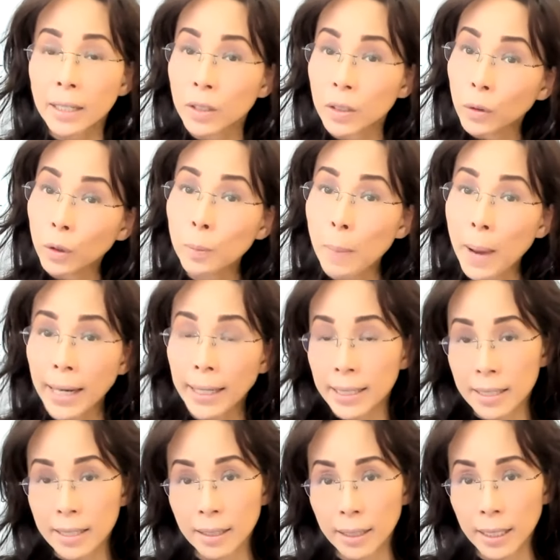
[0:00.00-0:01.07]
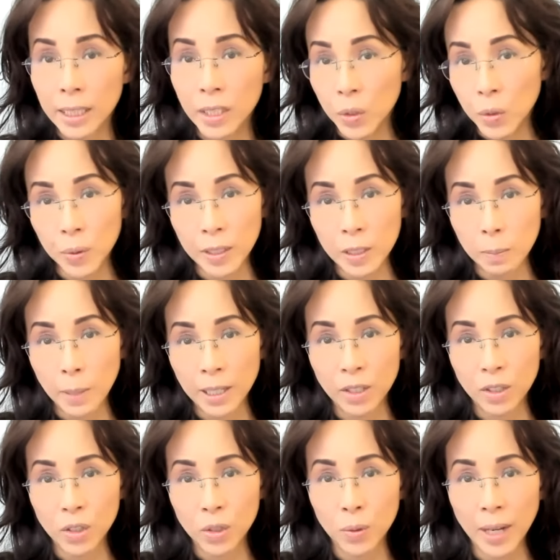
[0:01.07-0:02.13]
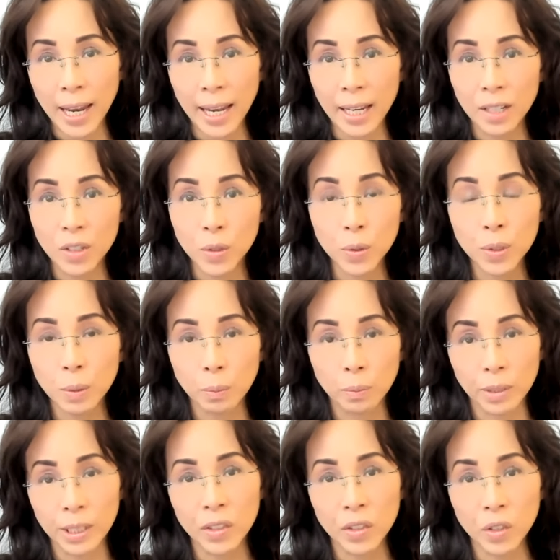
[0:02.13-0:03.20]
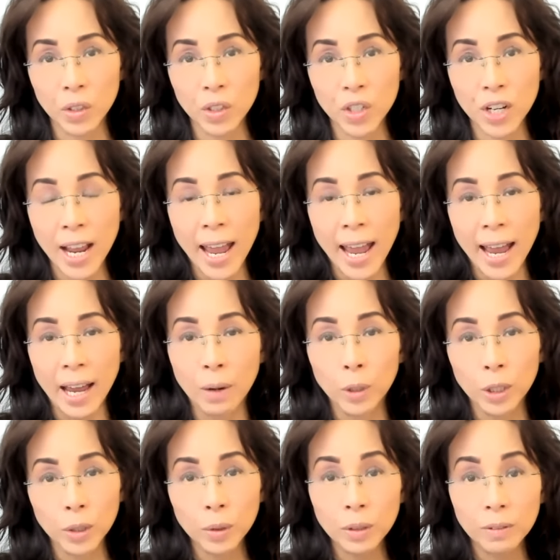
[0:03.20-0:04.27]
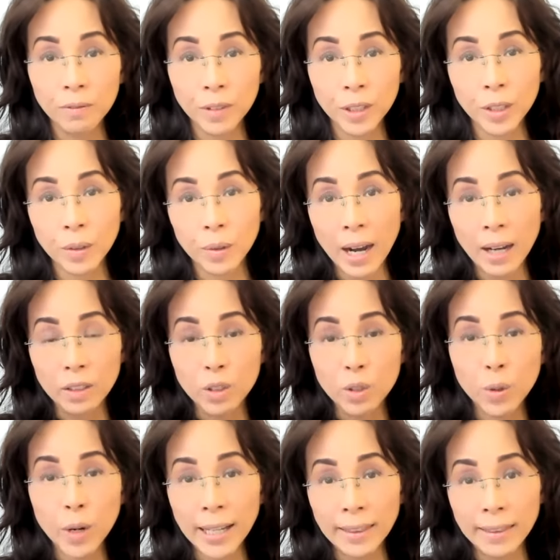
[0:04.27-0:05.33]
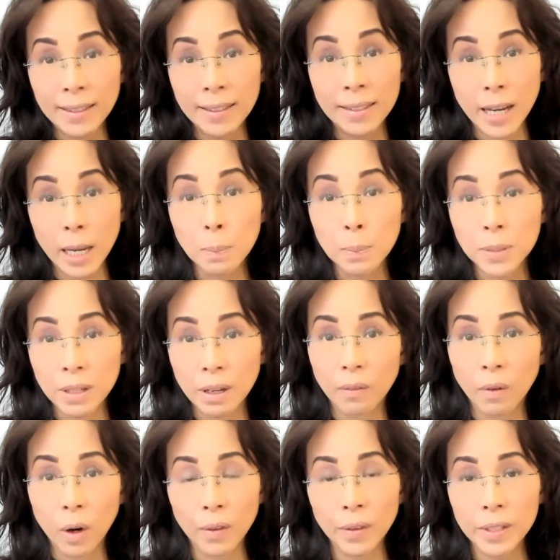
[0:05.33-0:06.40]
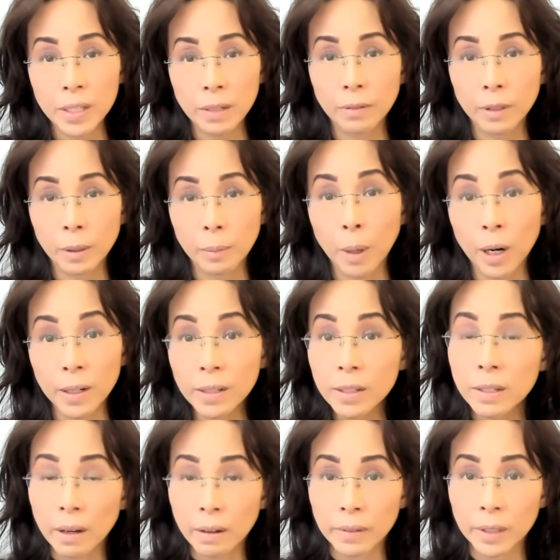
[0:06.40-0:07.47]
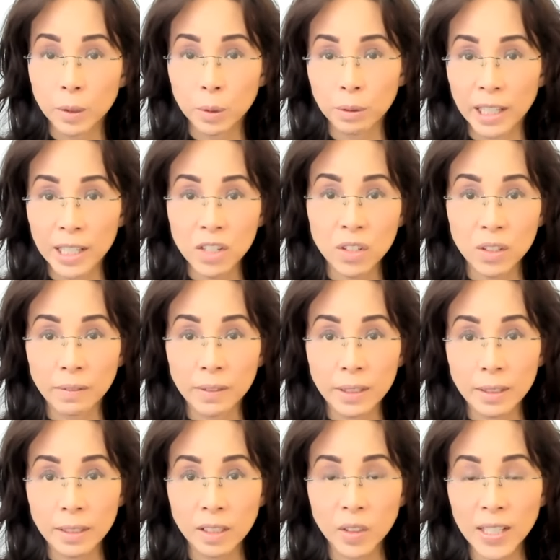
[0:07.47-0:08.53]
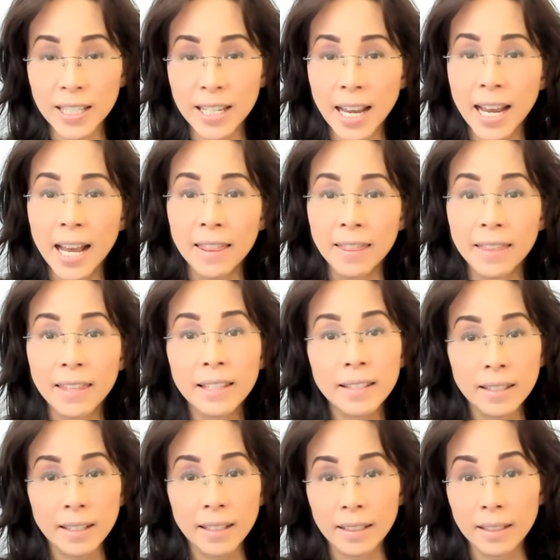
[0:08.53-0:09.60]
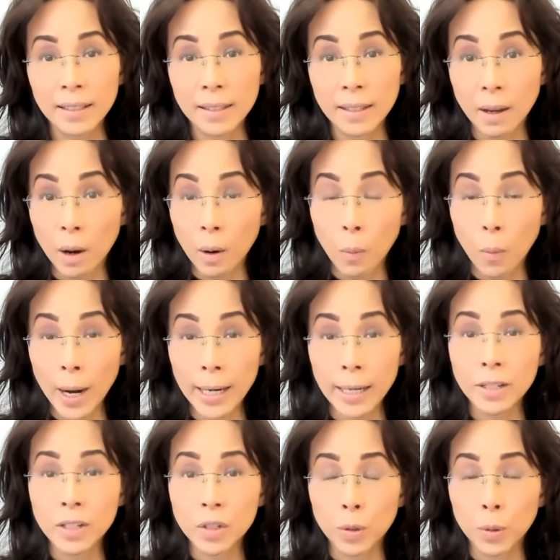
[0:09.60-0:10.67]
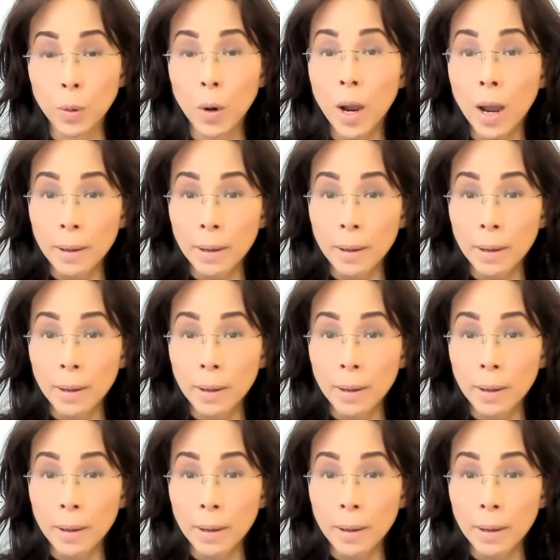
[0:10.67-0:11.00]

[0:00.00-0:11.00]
Look back into the history as best as you can, do some research, and when you can figure out and track the steps of all the different parts of the creation of a series, this is a way to